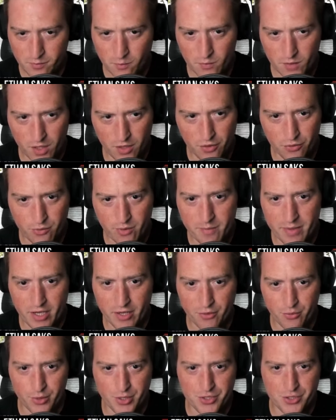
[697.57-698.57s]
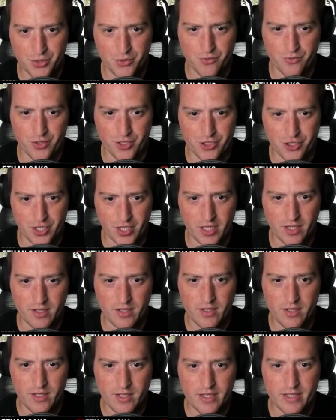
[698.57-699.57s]
A 3 mana 3 2 Vigi
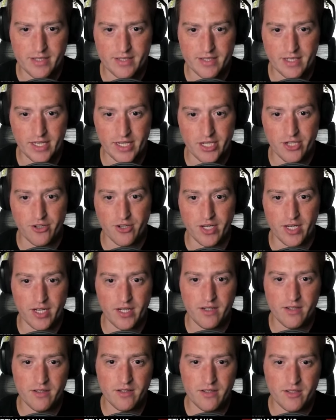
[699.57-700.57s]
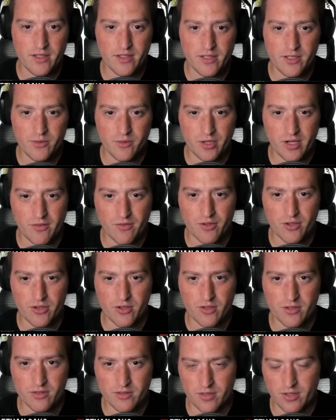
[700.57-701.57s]
has Eerie.
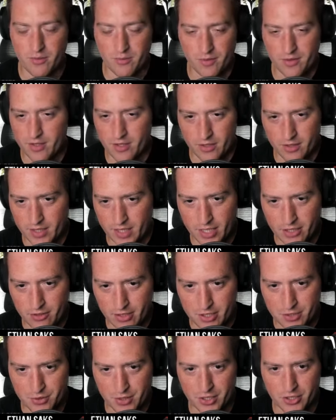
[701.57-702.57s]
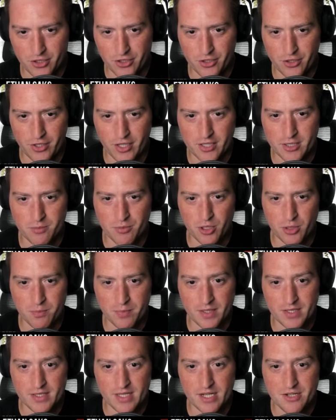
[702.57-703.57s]
Whenever, you know, the, the Eerie trigger, you get to put a
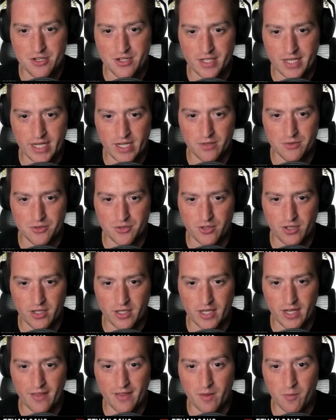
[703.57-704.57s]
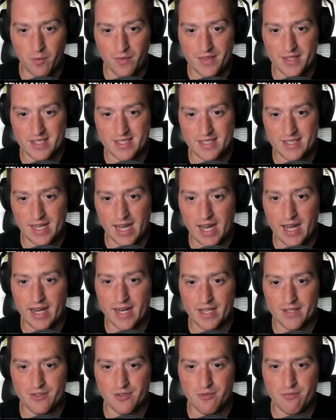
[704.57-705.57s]
possession counter on it, and then when this
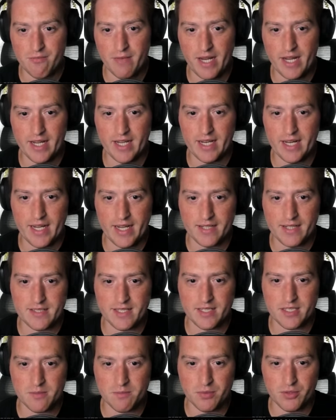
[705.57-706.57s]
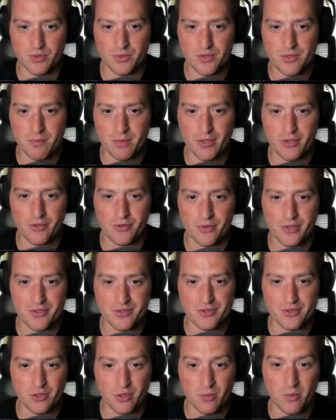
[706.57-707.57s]
dies, you make an XX blue spirit creature
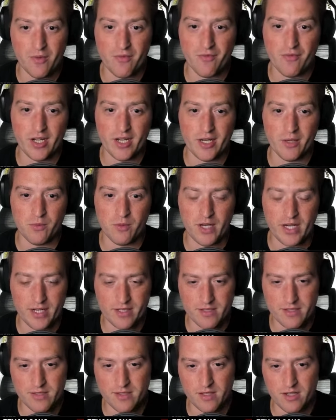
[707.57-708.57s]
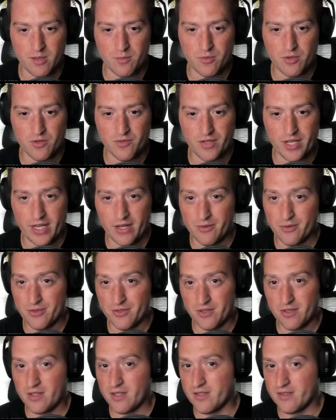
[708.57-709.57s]
token with flying where X is the number of counters
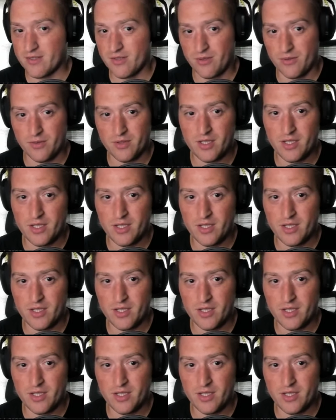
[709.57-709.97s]
on it. So